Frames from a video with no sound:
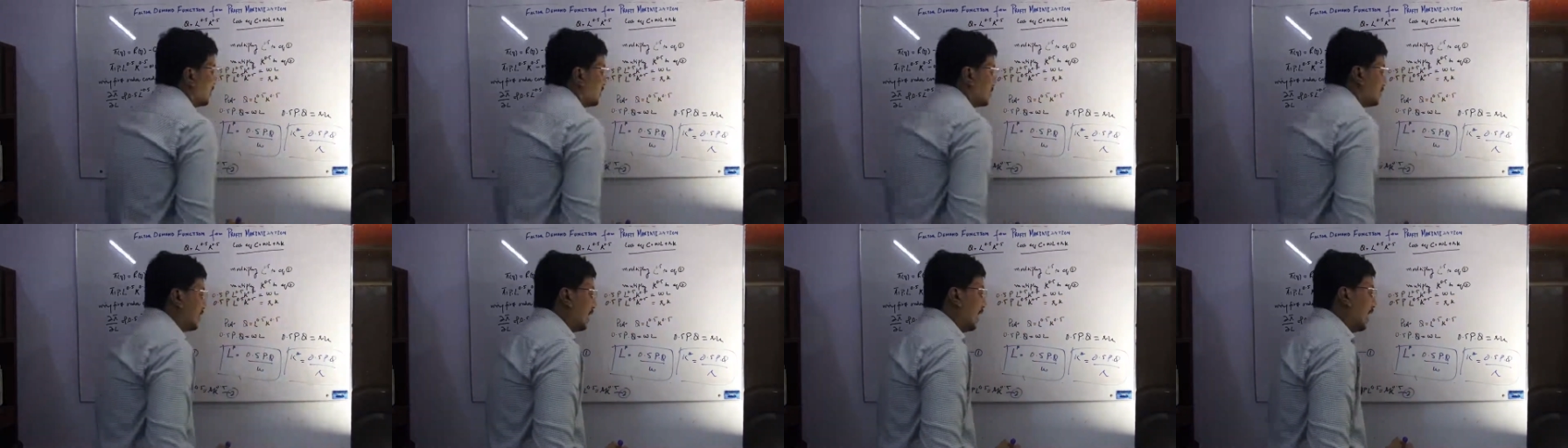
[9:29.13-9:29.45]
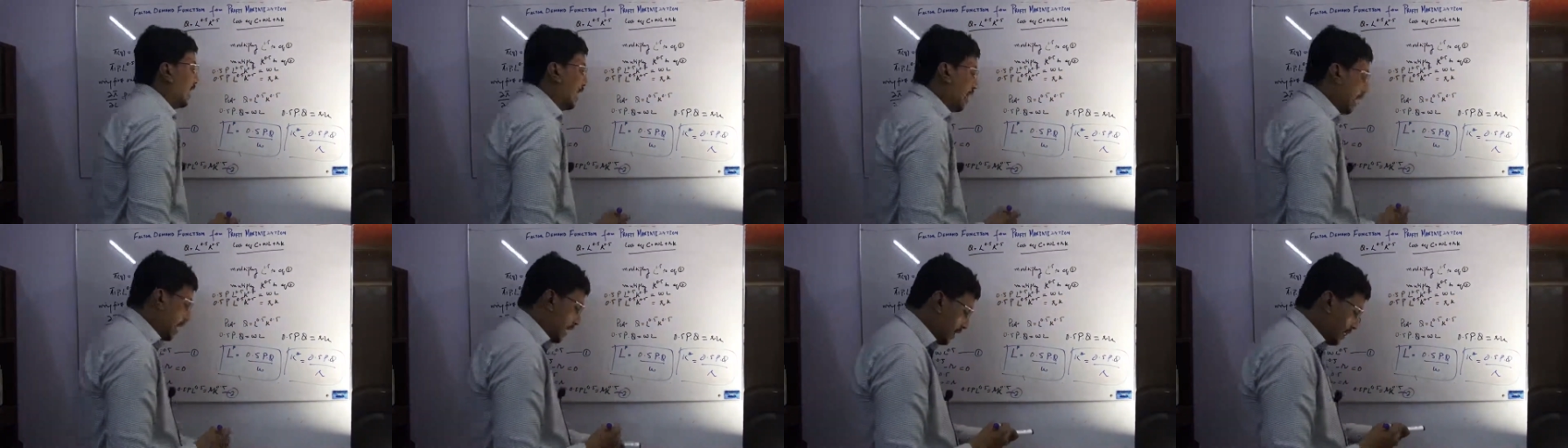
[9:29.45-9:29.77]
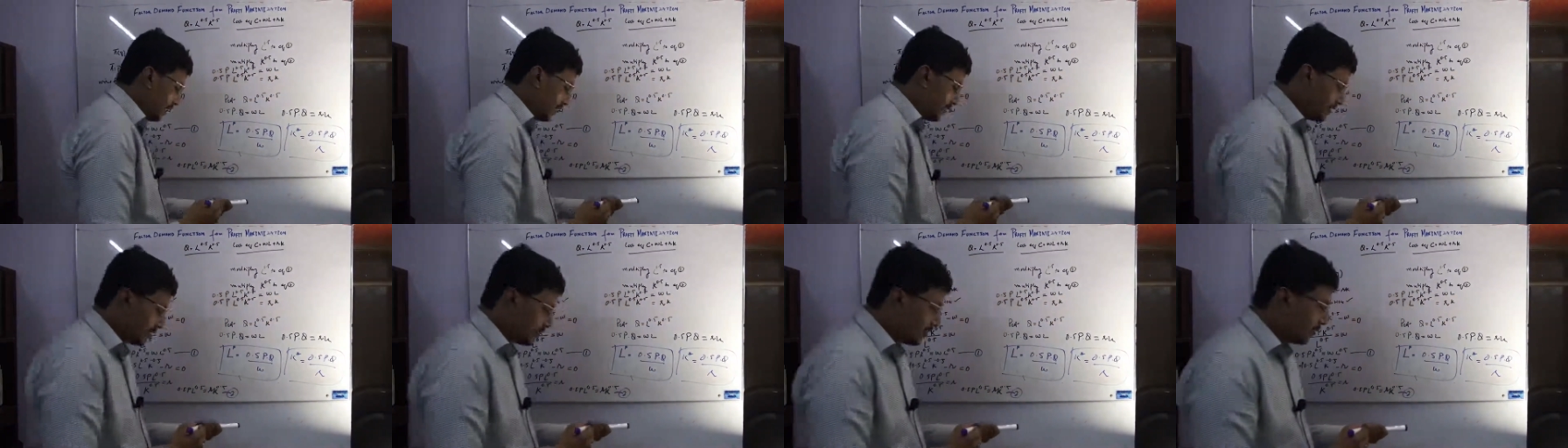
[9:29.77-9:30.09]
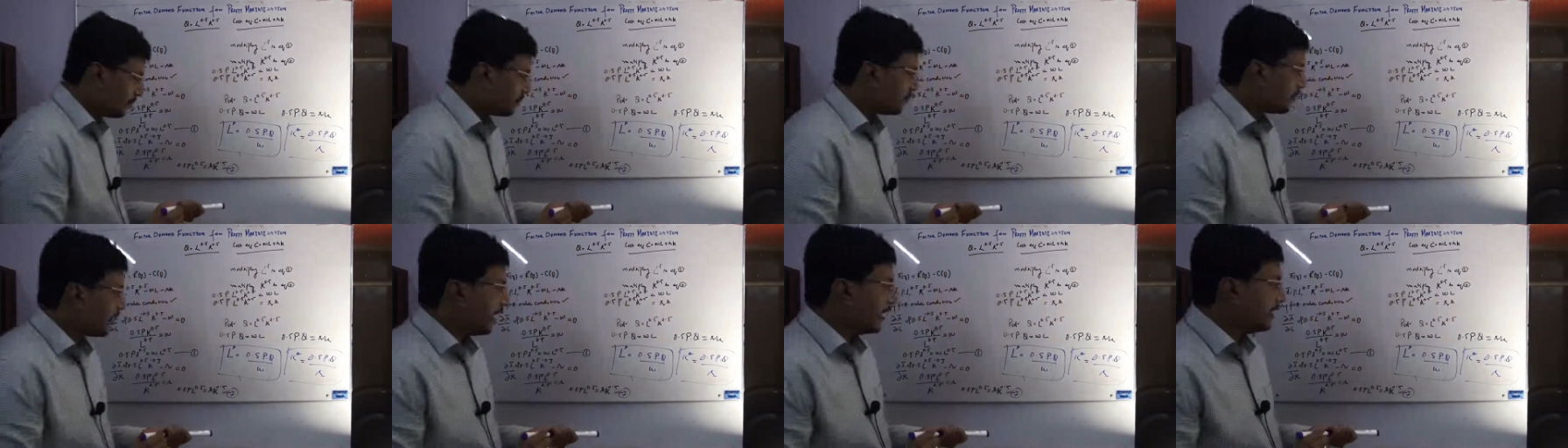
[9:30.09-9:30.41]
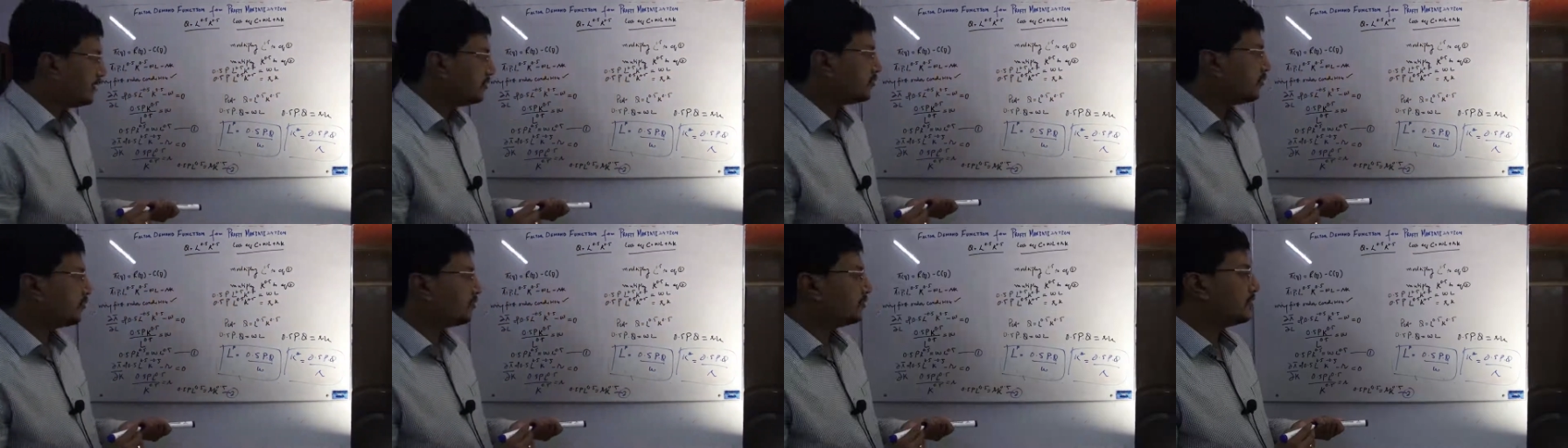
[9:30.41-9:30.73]
the r is the
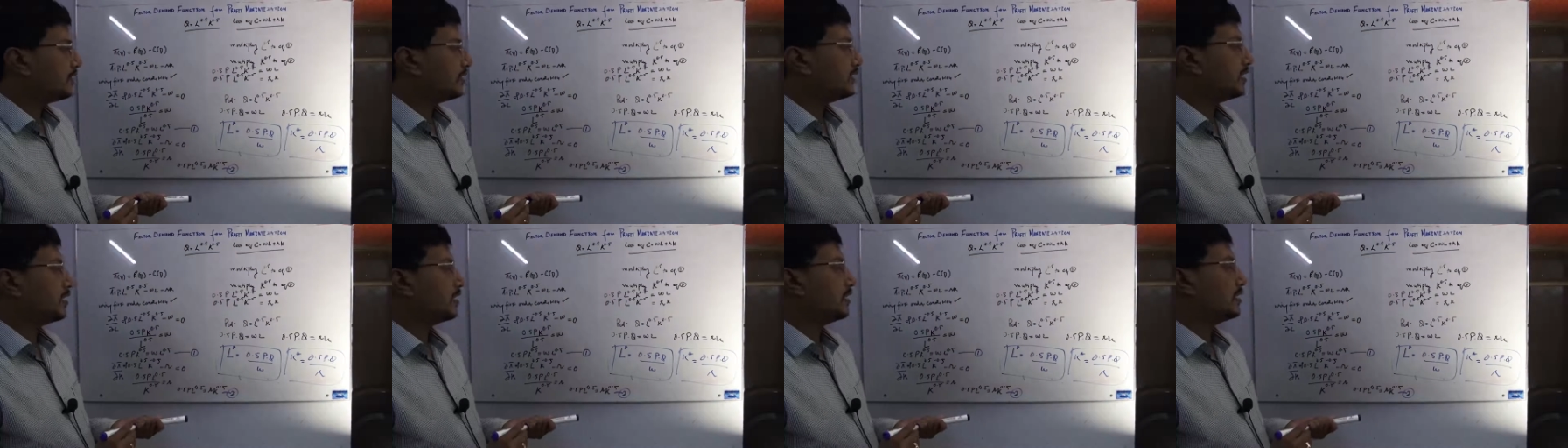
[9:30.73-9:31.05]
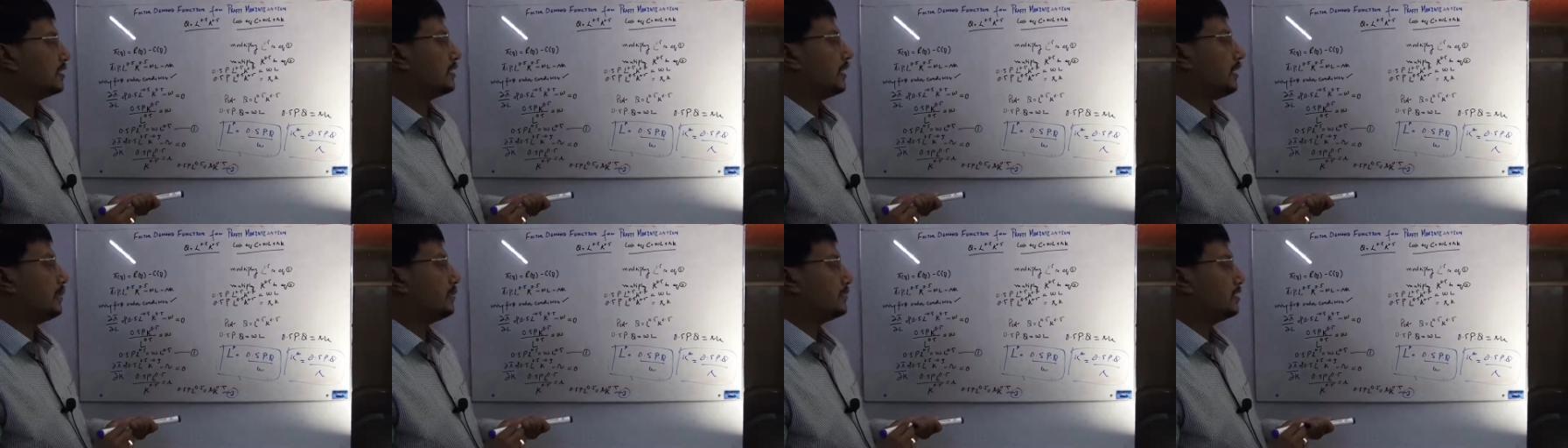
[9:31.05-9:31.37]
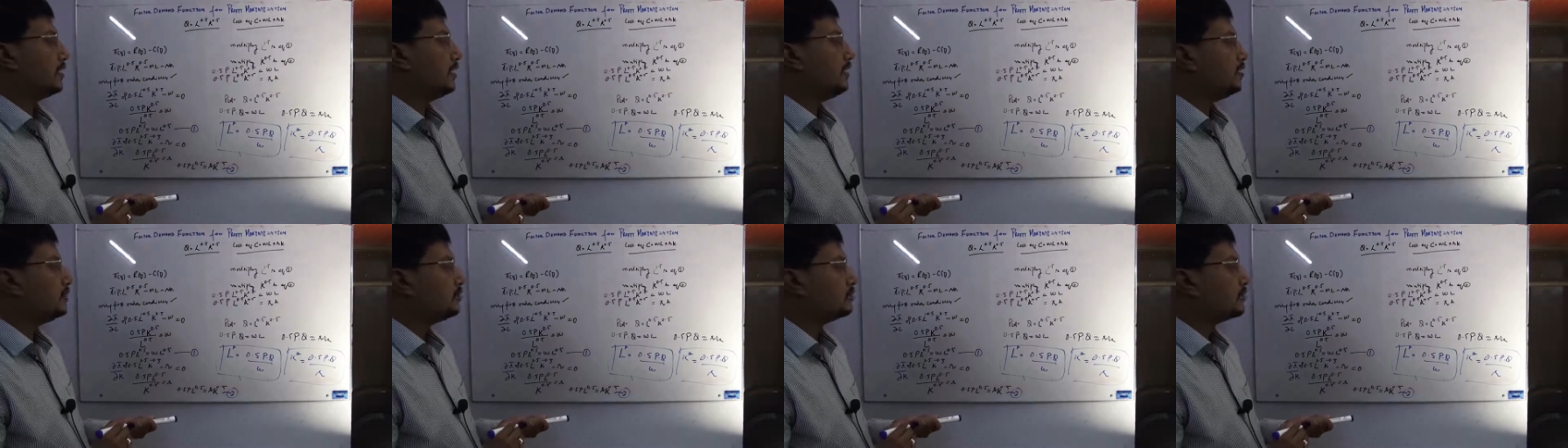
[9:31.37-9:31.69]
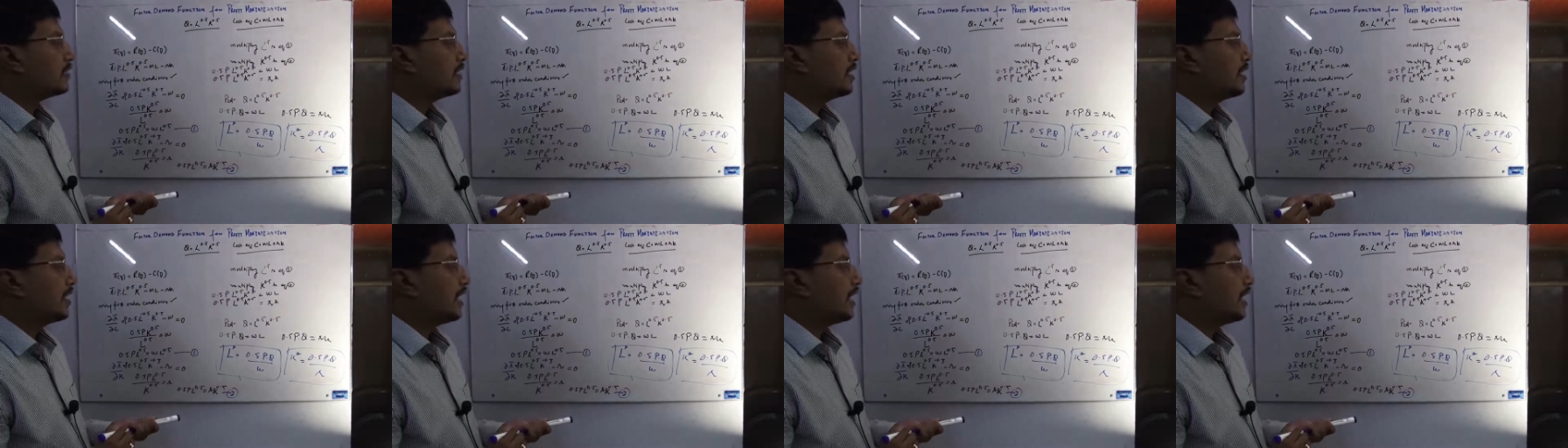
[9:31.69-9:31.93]
price of the capital